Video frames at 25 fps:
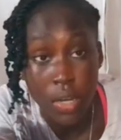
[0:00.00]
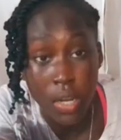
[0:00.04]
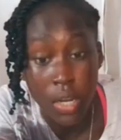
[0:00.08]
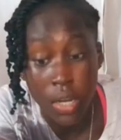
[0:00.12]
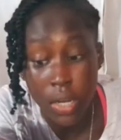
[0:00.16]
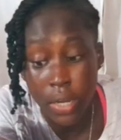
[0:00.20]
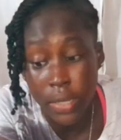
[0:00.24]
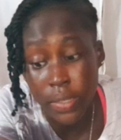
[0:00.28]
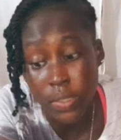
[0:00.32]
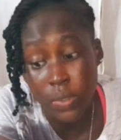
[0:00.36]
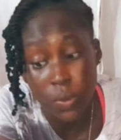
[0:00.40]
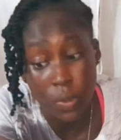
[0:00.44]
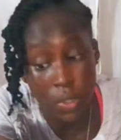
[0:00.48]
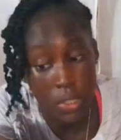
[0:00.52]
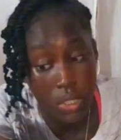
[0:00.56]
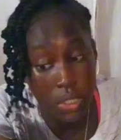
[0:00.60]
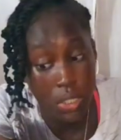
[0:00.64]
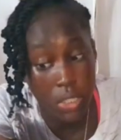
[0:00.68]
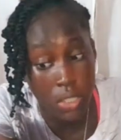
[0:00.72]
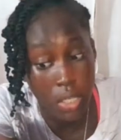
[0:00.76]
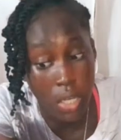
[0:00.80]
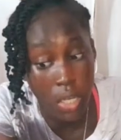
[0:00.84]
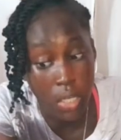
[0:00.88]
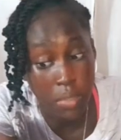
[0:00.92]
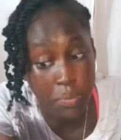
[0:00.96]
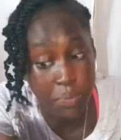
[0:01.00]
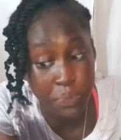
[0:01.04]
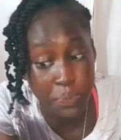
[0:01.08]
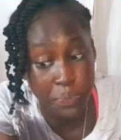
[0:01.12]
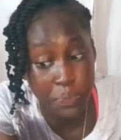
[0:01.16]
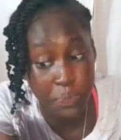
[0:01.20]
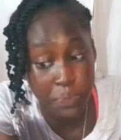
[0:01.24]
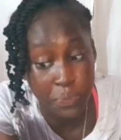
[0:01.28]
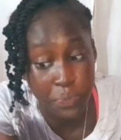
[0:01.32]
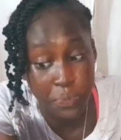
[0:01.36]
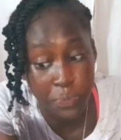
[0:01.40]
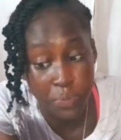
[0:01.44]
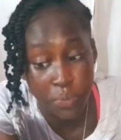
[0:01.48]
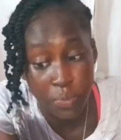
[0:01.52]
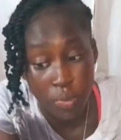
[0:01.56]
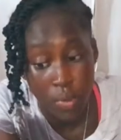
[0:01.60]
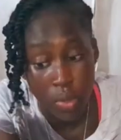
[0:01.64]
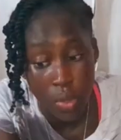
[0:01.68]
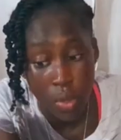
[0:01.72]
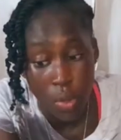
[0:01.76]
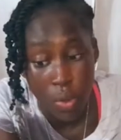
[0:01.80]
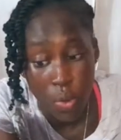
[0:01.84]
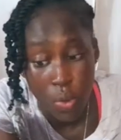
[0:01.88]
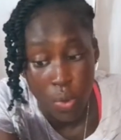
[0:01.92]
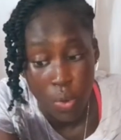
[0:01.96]
Next question.
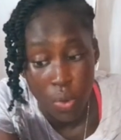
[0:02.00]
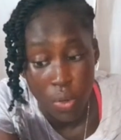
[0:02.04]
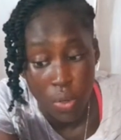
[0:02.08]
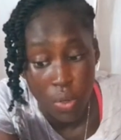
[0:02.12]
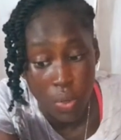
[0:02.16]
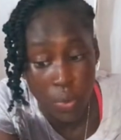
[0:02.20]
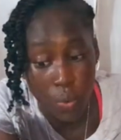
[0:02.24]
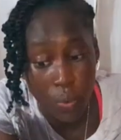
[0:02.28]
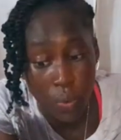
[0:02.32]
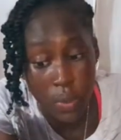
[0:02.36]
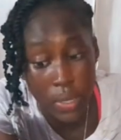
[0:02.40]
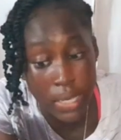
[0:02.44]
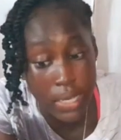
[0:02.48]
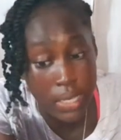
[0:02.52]
Who